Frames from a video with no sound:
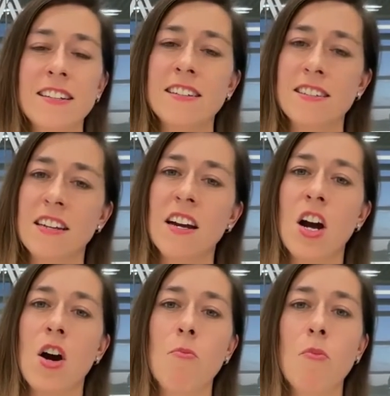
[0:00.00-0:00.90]
it is
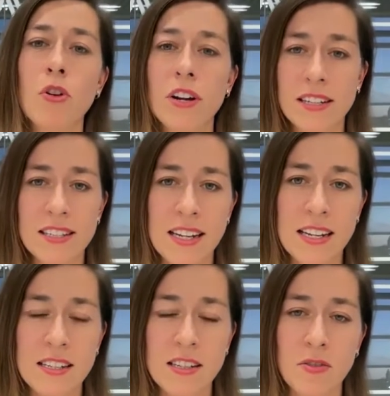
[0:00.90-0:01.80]
more
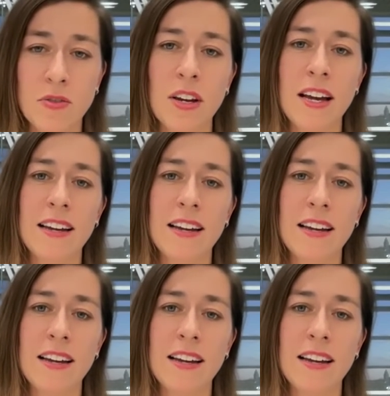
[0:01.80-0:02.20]
extensive